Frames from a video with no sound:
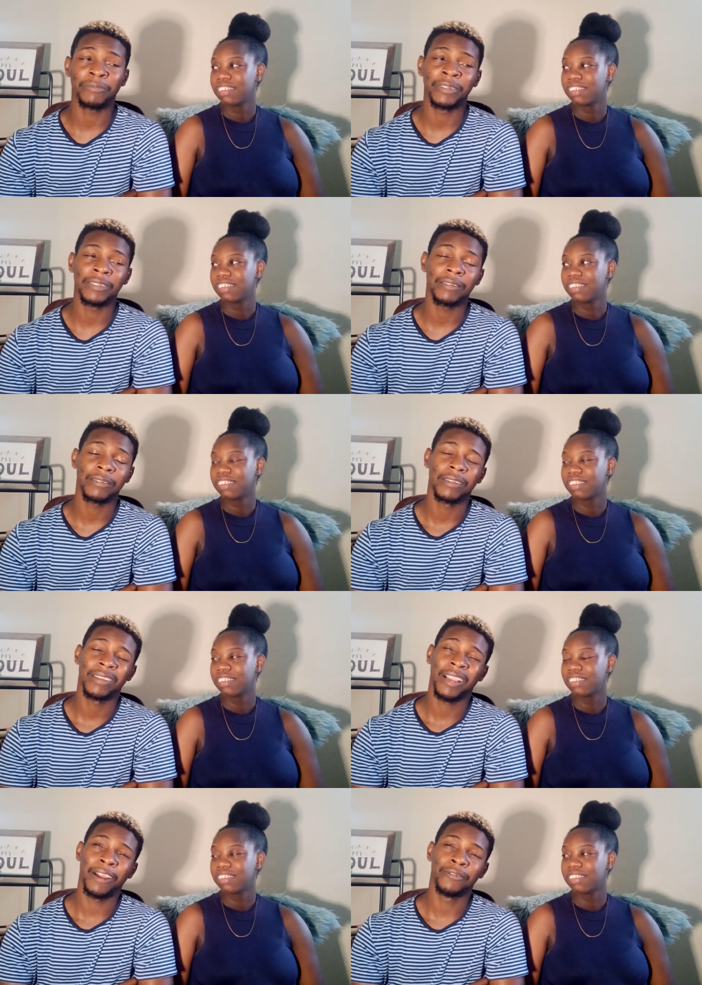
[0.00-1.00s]
Speaker 1: pains.
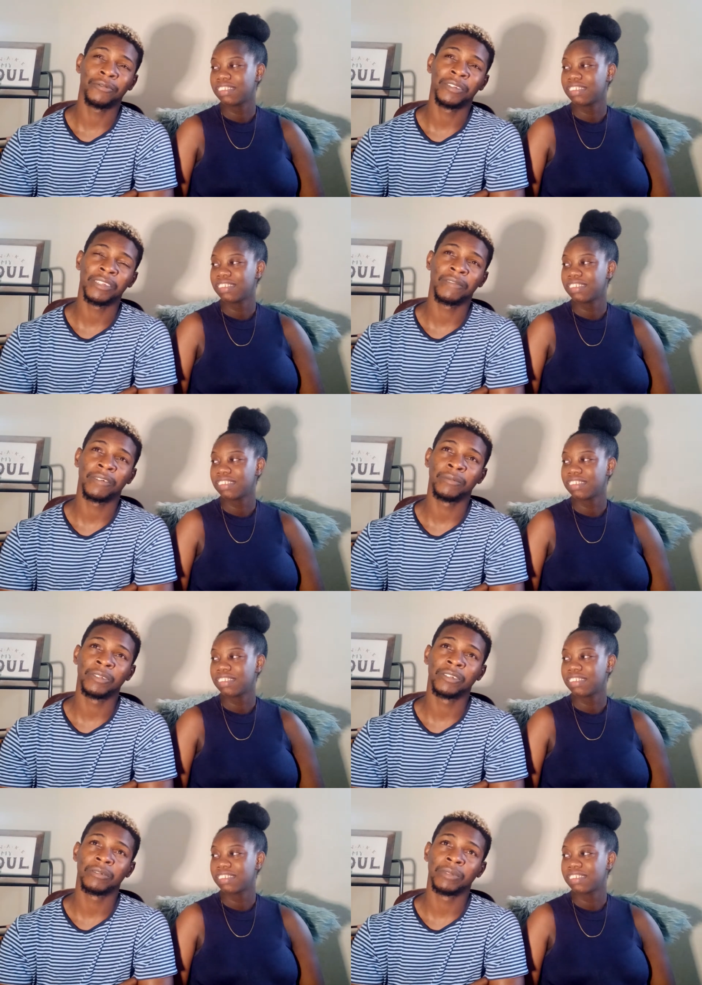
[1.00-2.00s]
I don't really give her much
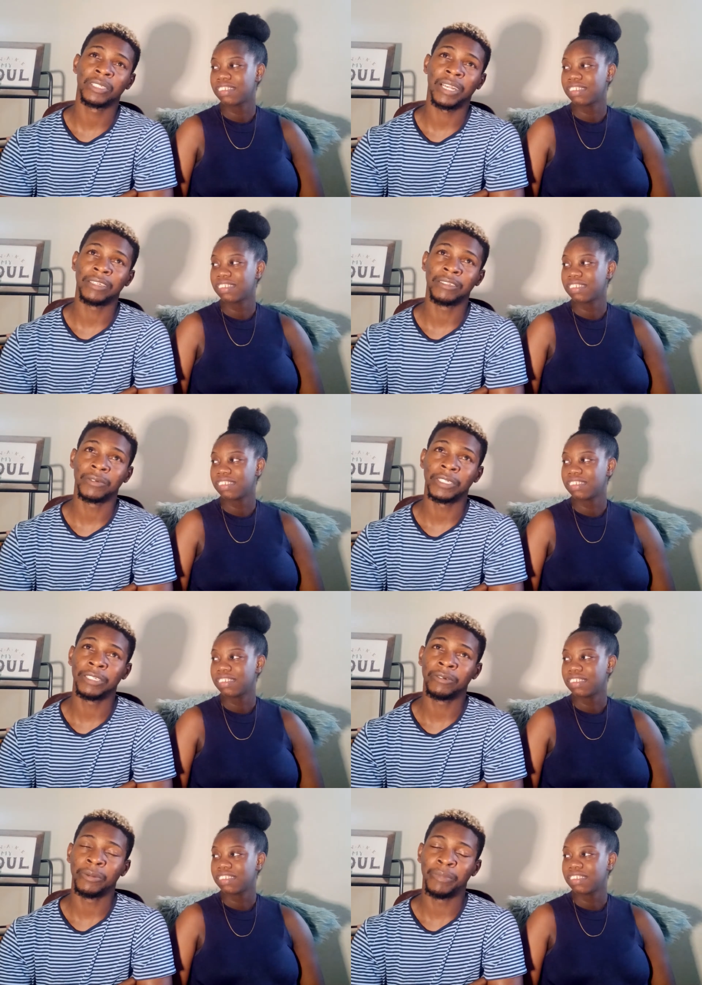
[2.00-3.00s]
massage with
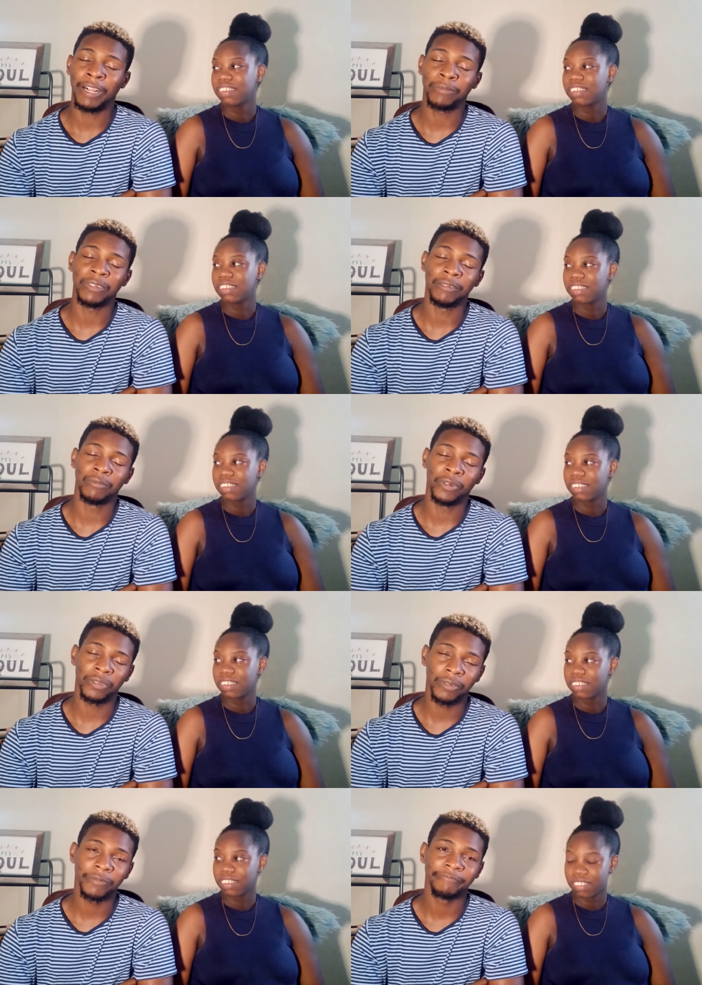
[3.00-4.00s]
the back pain, but
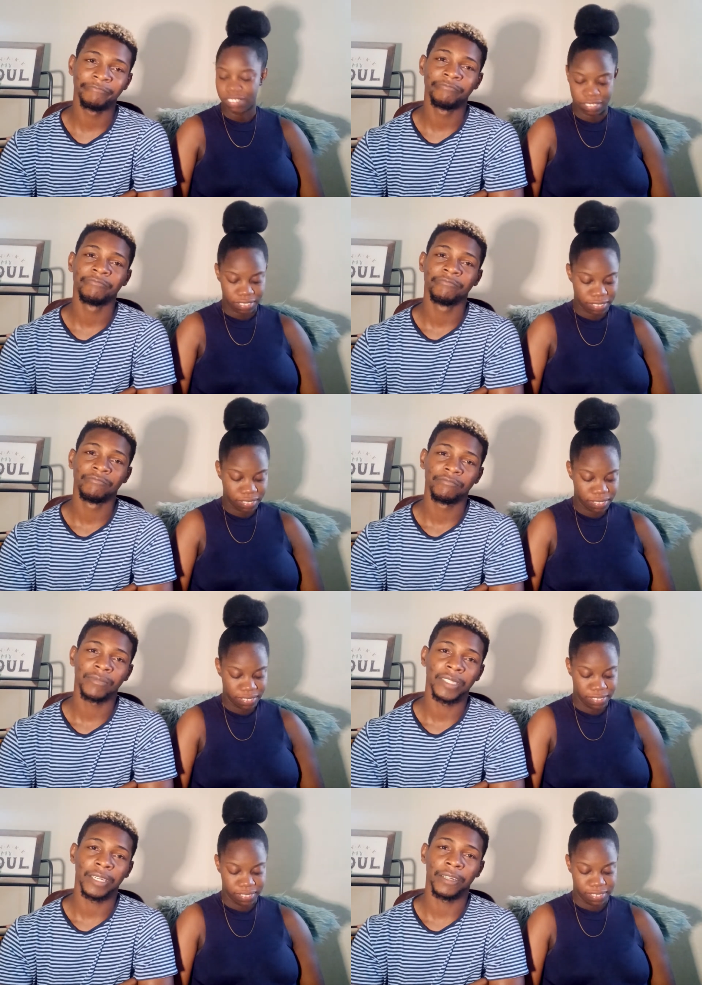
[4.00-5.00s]

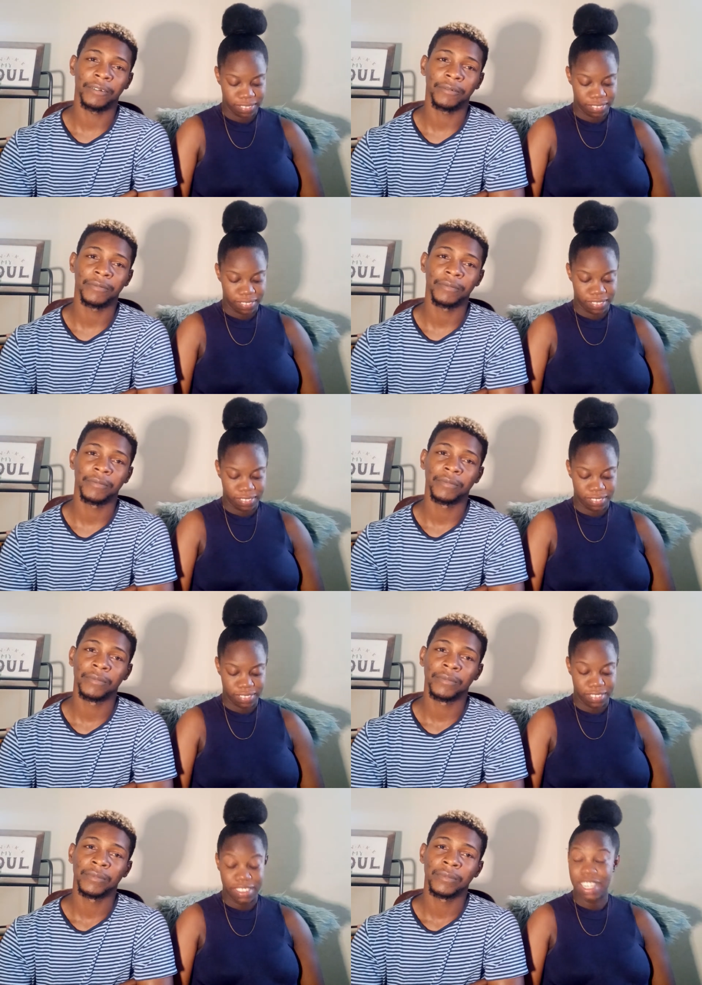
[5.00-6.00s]
yeah.
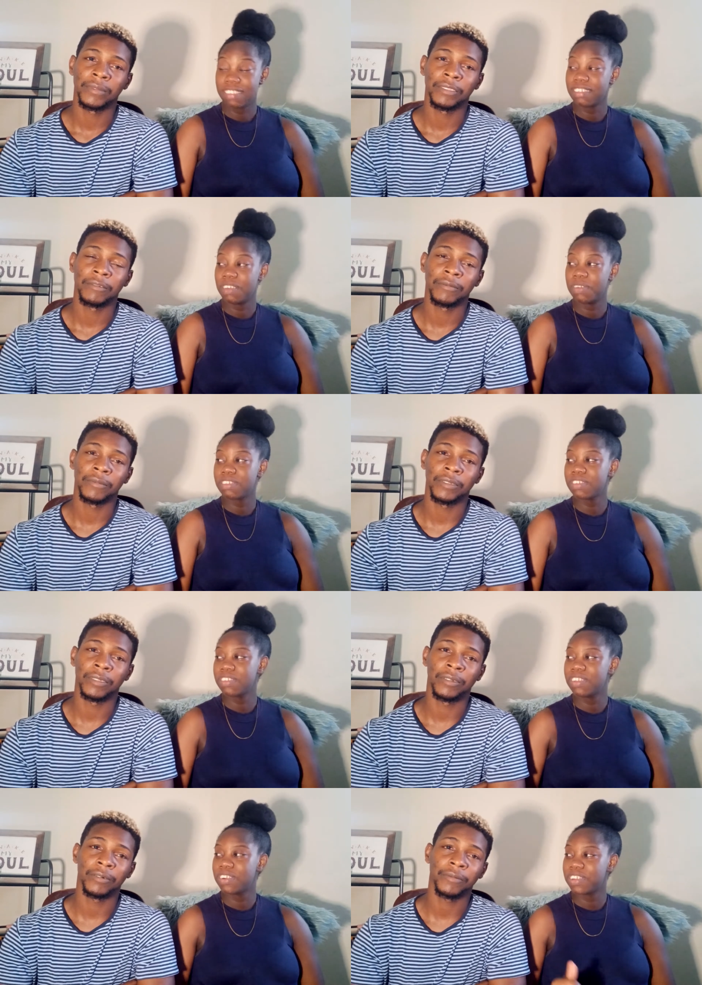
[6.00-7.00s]
Speaker 2: Last night was good
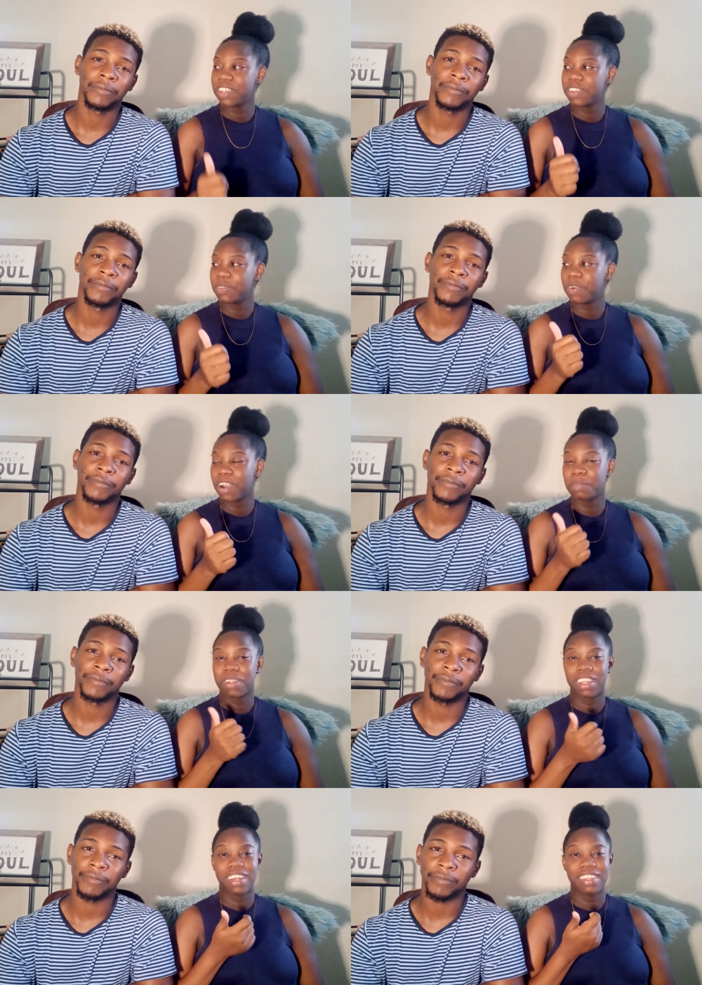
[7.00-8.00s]
though, he did a warm
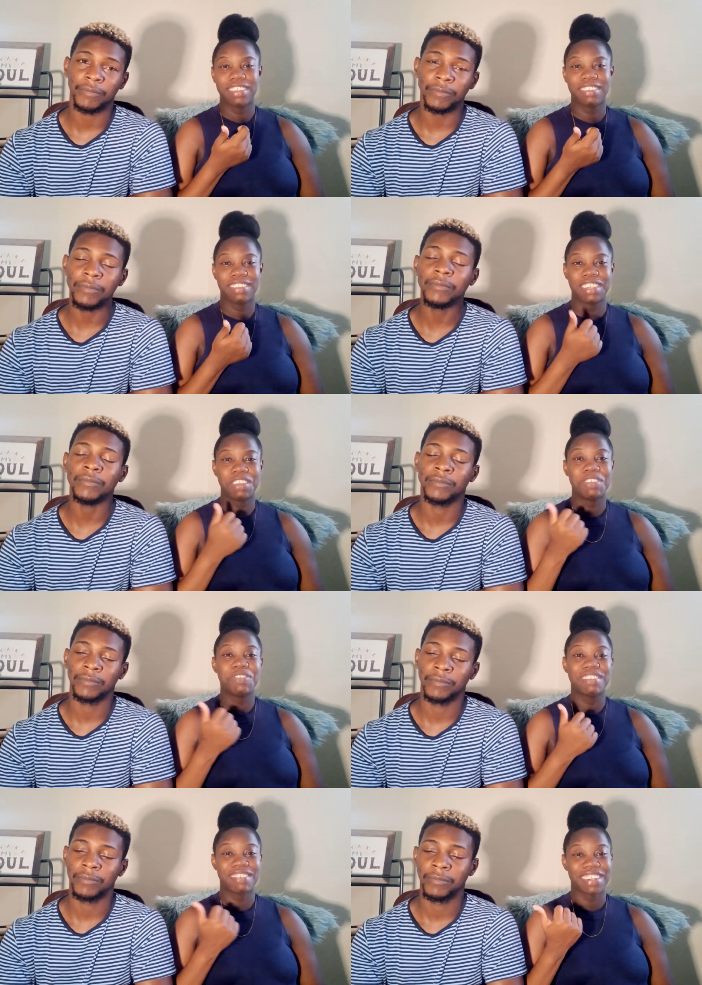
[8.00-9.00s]
class. He did
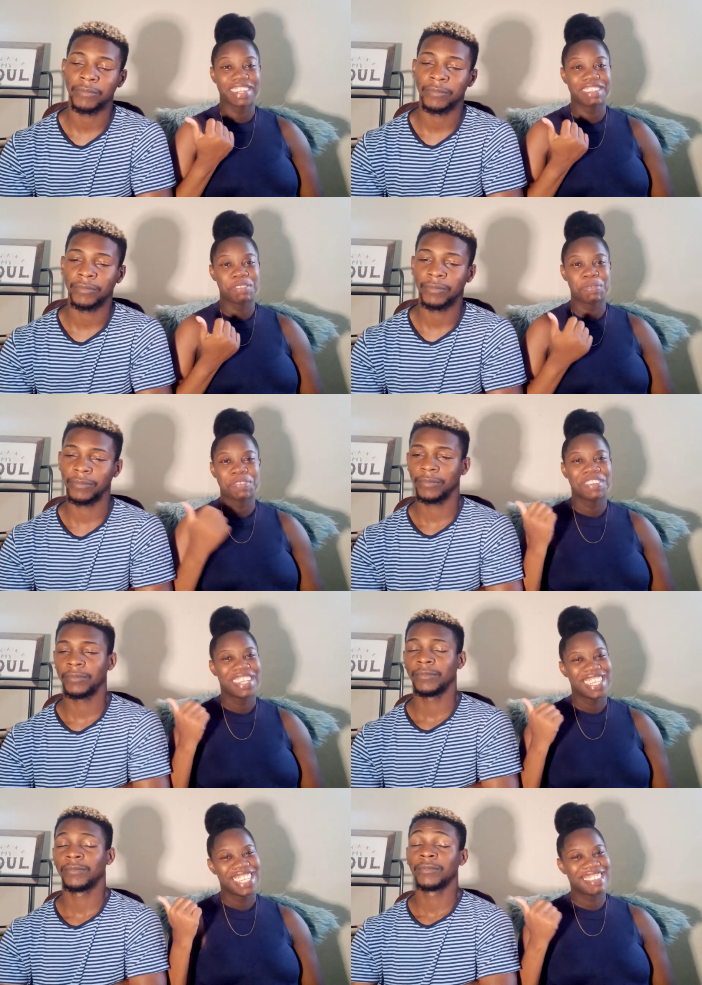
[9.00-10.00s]
research.
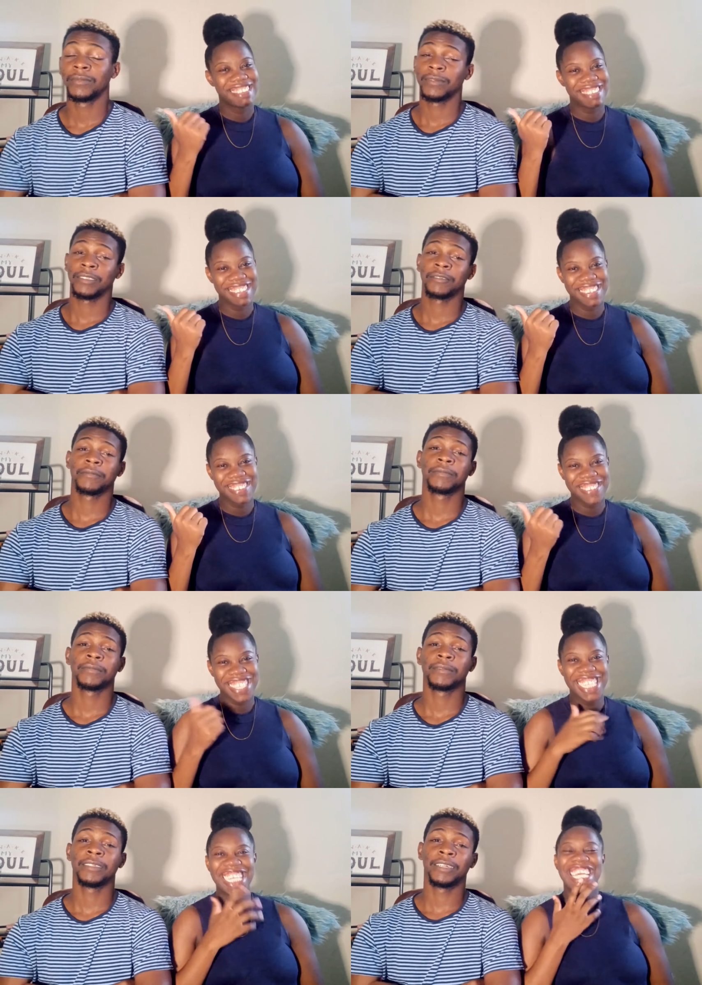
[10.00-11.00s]
Isn't he cool?
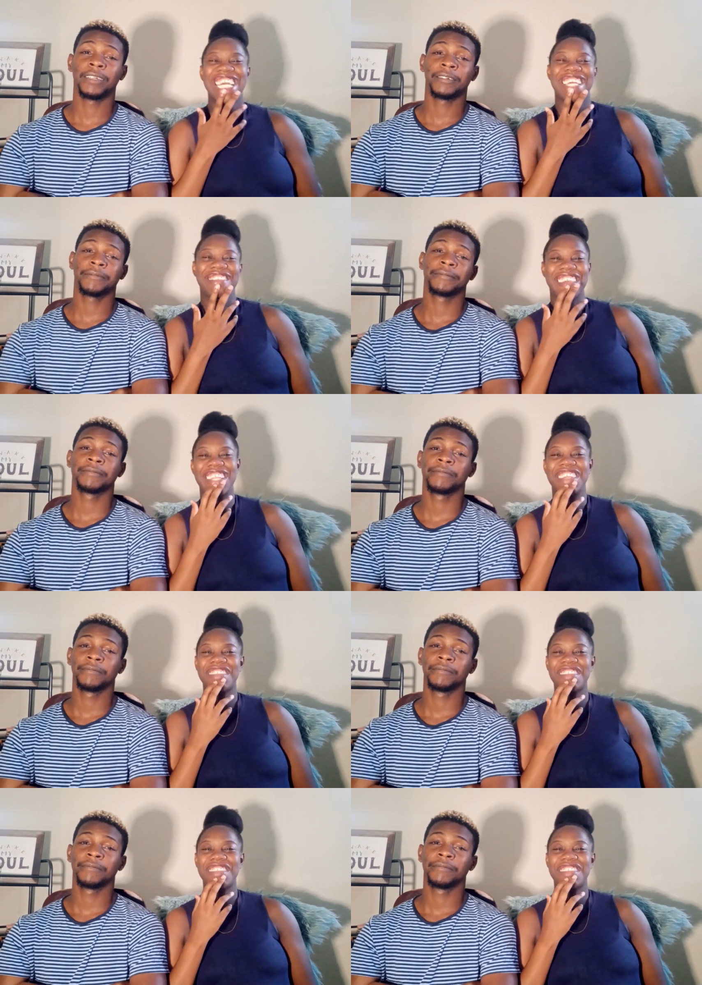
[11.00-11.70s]
So he did